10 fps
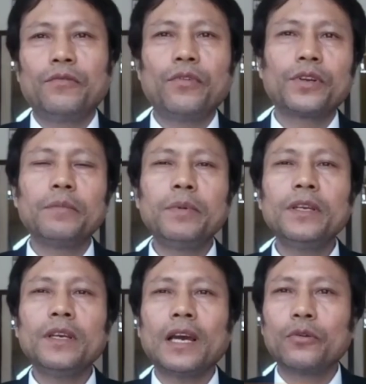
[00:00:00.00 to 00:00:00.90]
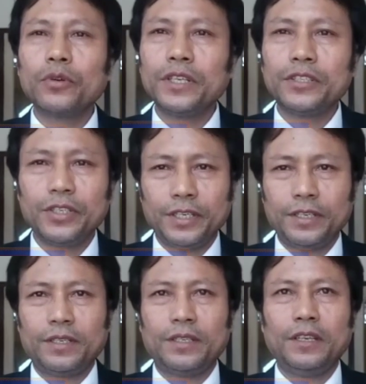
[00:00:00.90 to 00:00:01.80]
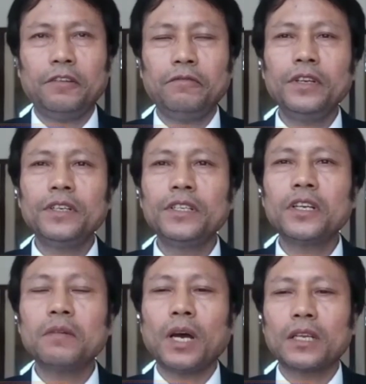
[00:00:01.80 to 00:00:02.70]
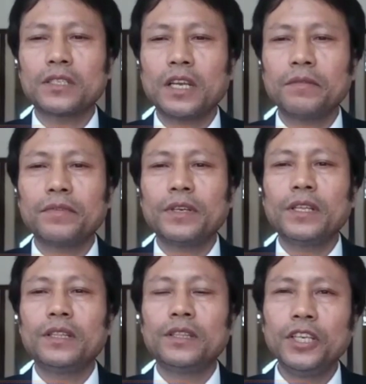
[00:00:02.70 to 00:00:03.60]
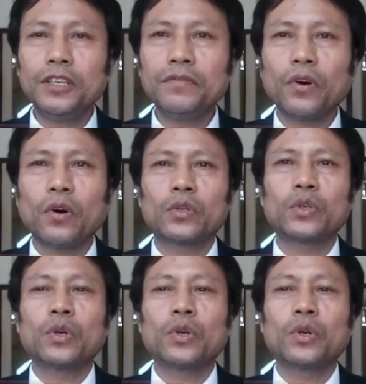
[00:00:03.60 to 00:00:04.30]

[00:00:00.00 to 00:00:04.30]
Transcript: For giving a good teaching, every teacher must have deep or